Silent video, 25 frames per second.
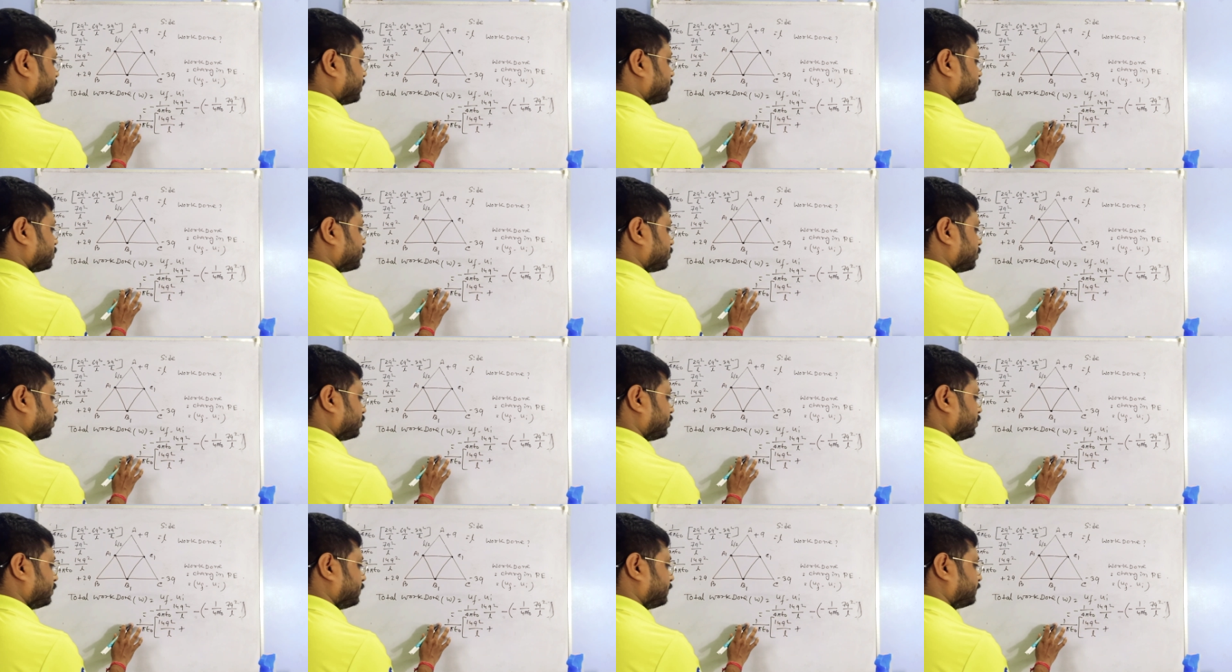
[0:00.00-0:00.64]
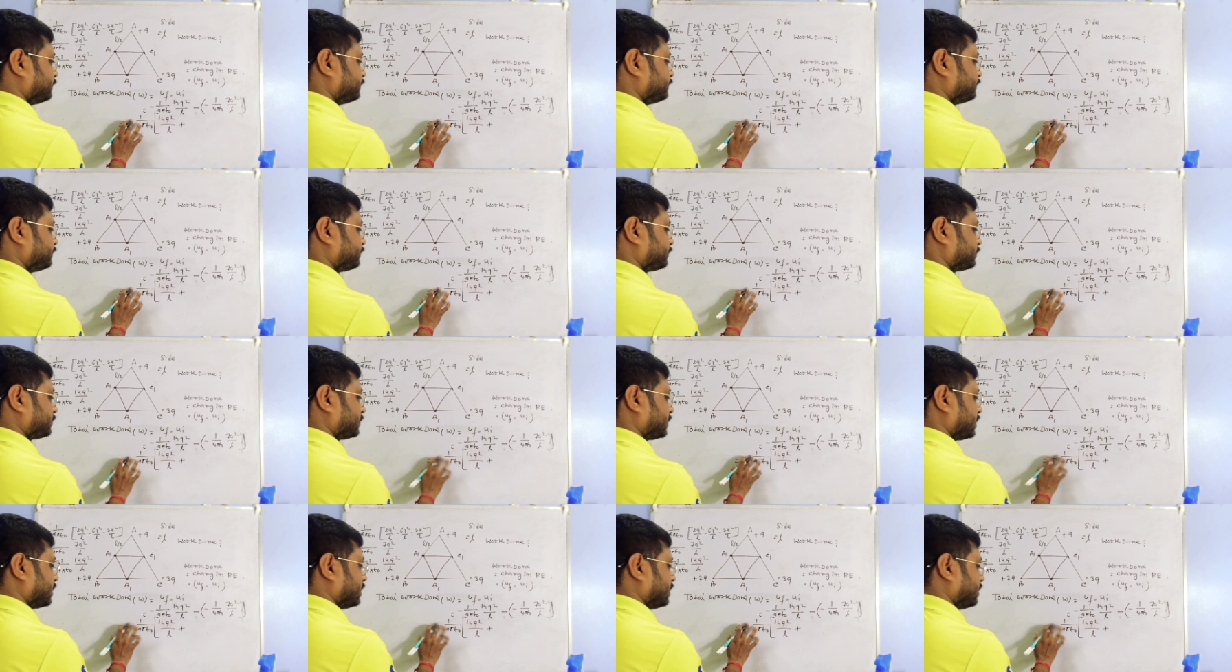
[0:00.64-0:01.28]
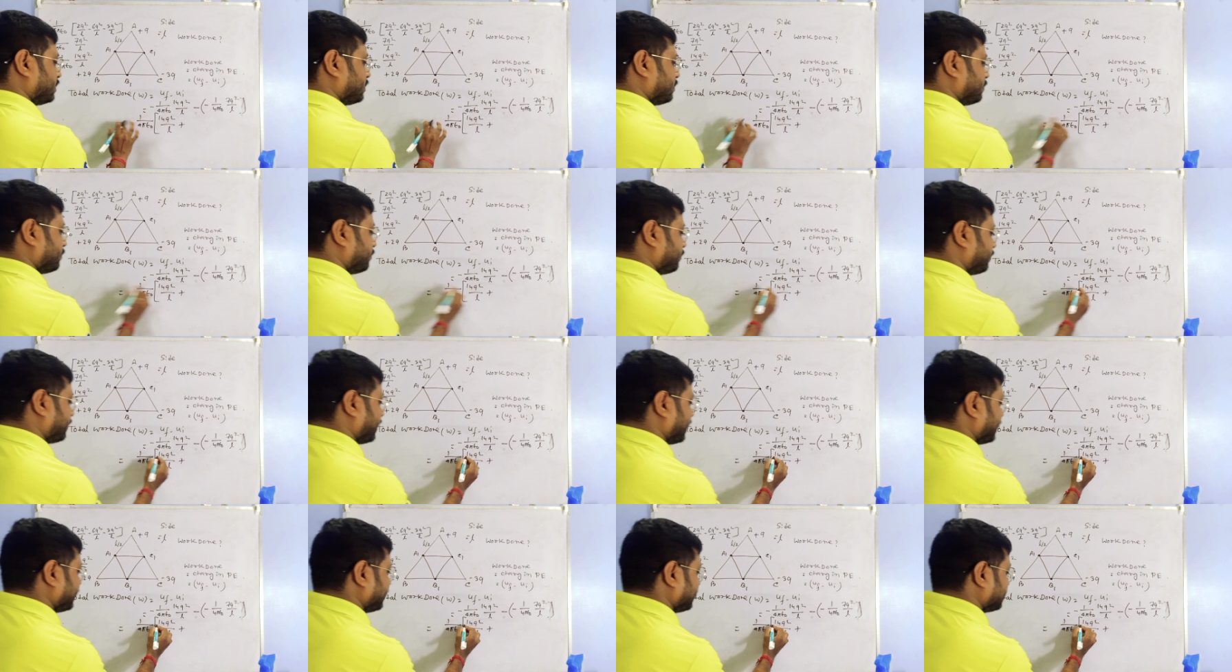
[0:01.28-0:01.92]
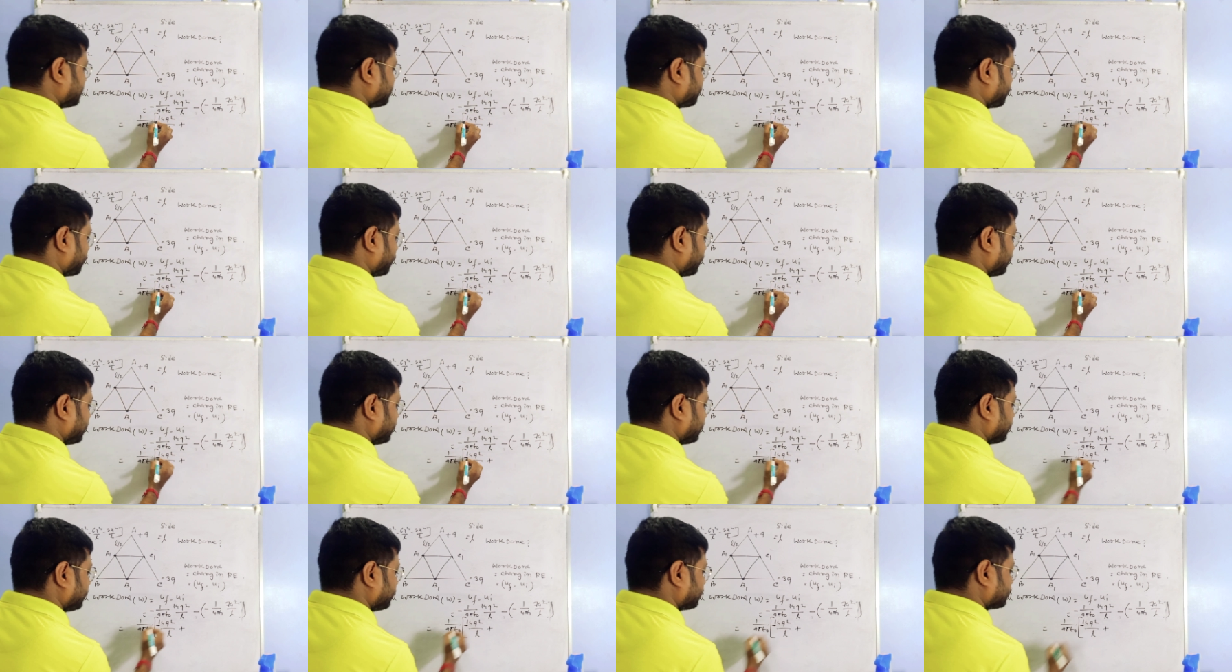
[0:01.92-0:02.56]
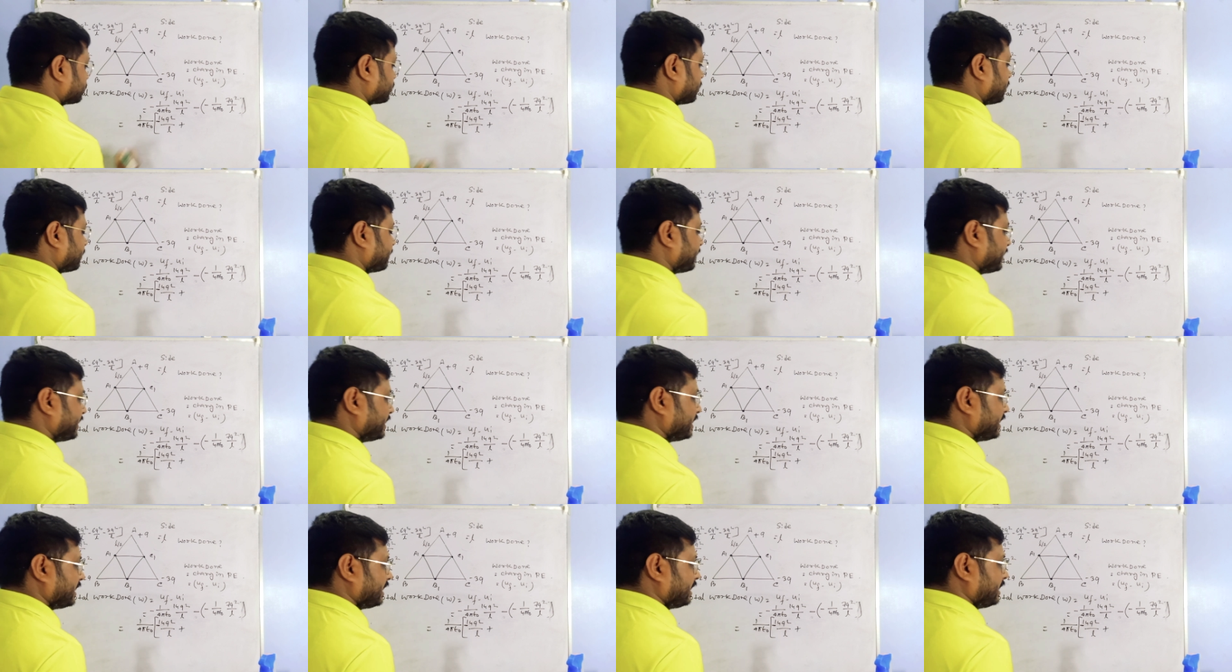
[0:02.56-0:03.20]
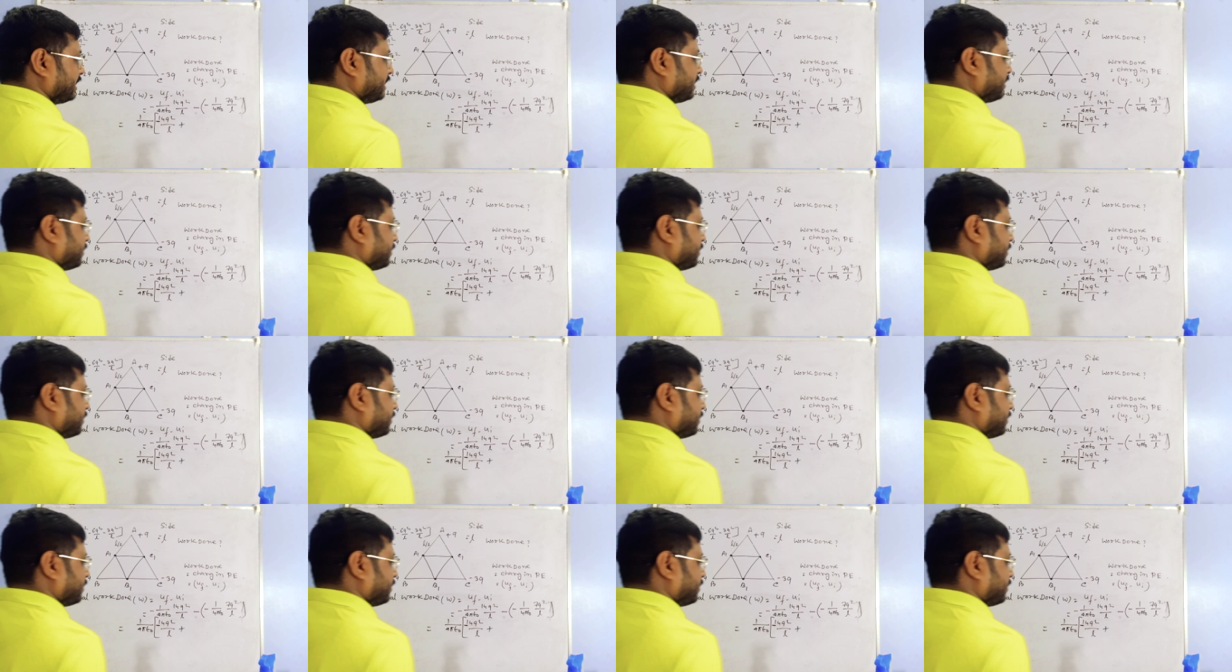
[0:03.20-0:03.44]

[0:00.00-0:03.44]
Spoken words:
So minus 14 q square by L